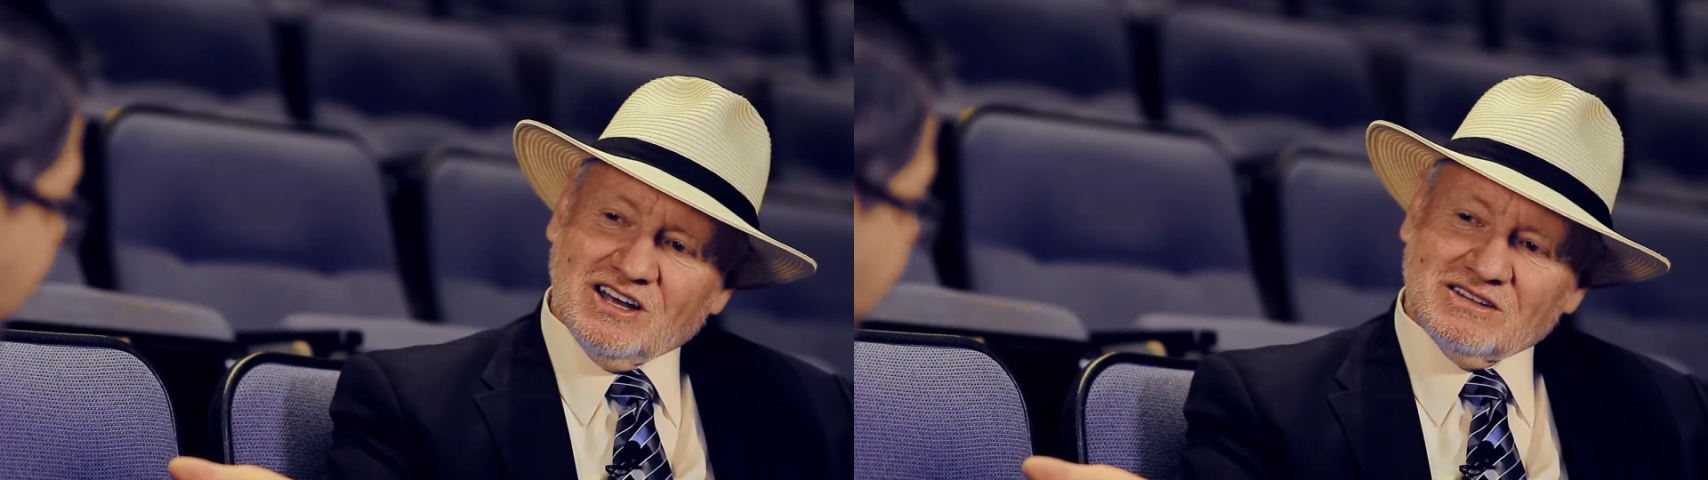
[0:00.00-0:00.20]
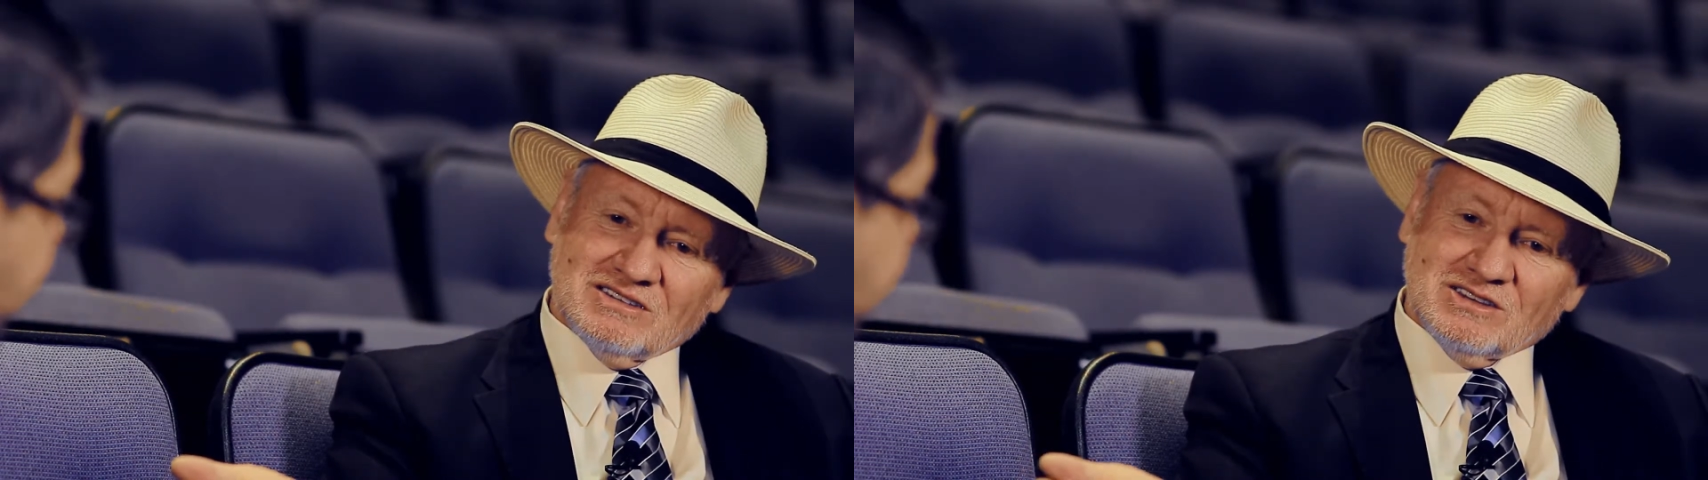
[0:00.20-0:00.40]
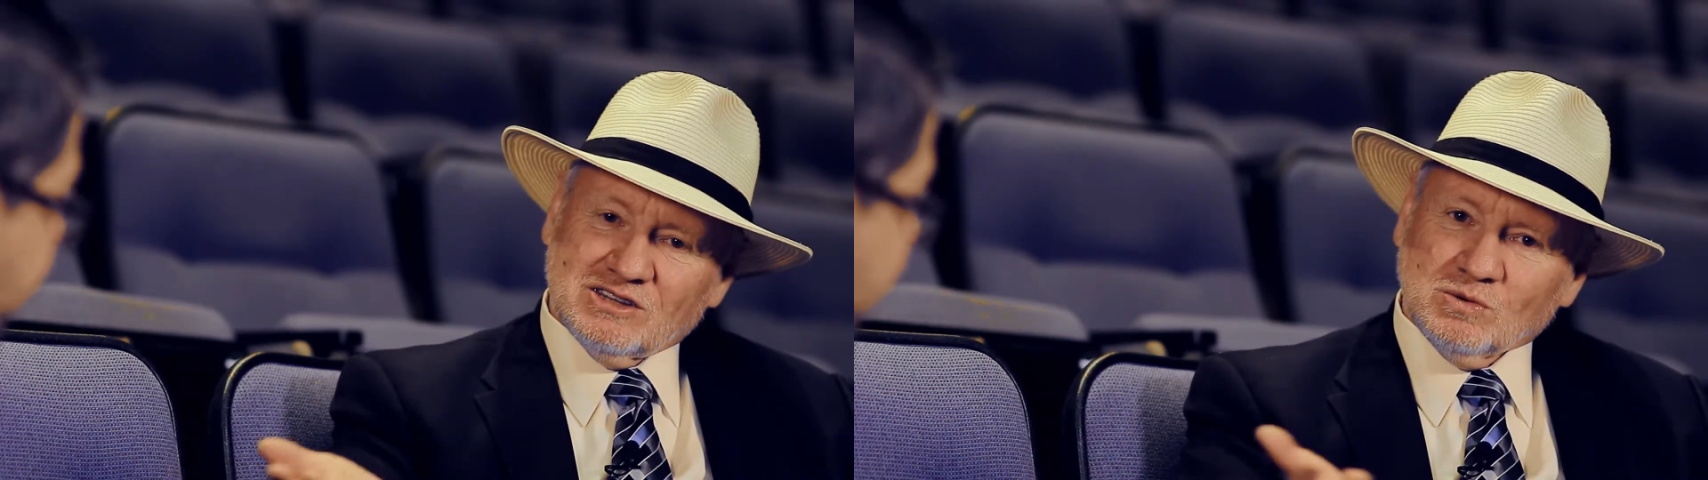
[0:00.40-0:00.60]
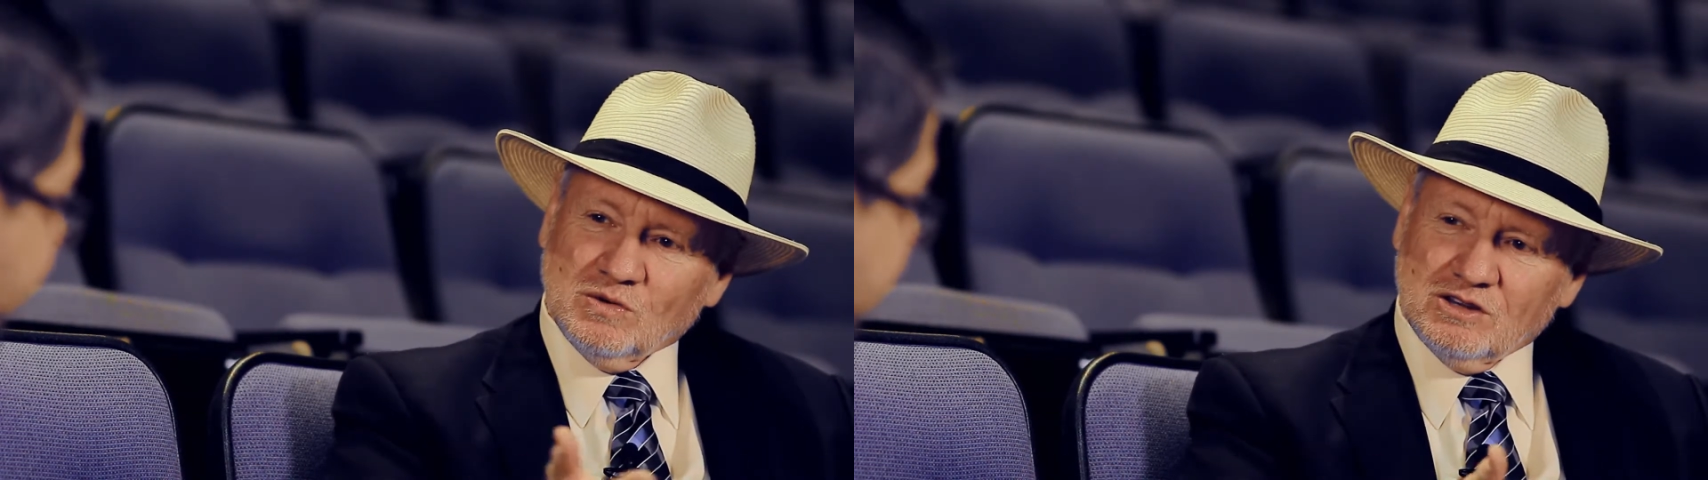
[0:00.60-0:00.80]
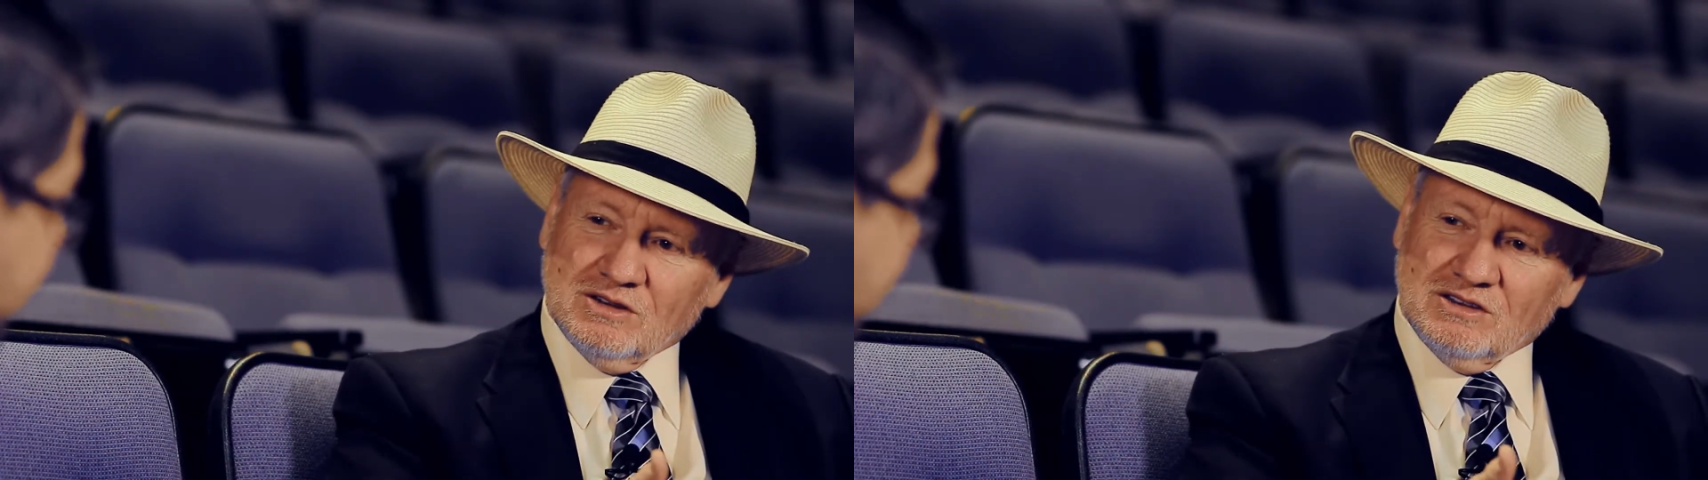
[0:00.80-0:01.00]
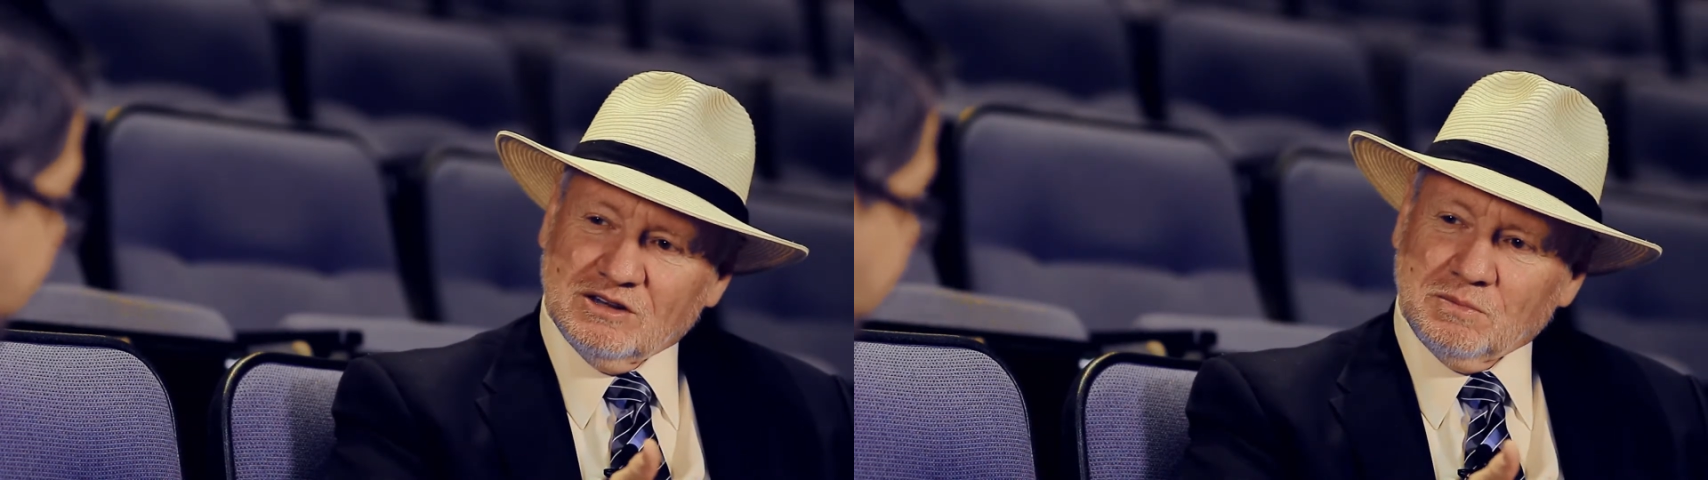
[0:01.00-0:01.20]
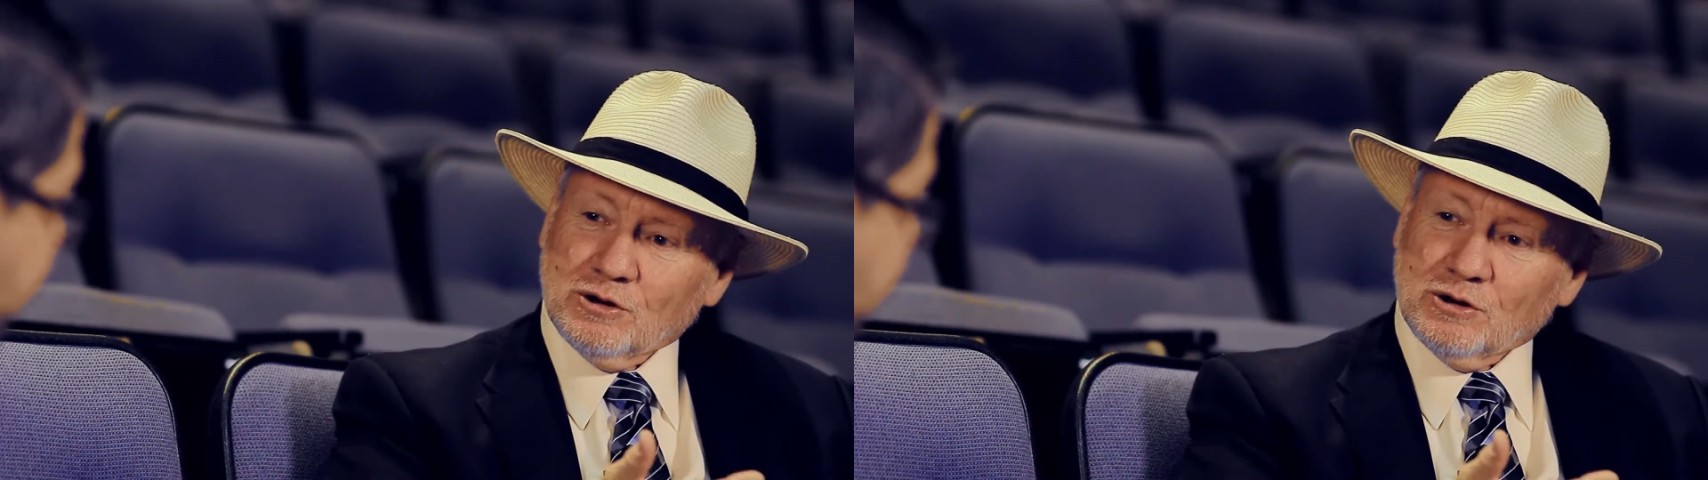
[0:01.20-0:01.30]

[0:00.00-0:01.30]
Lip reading: got the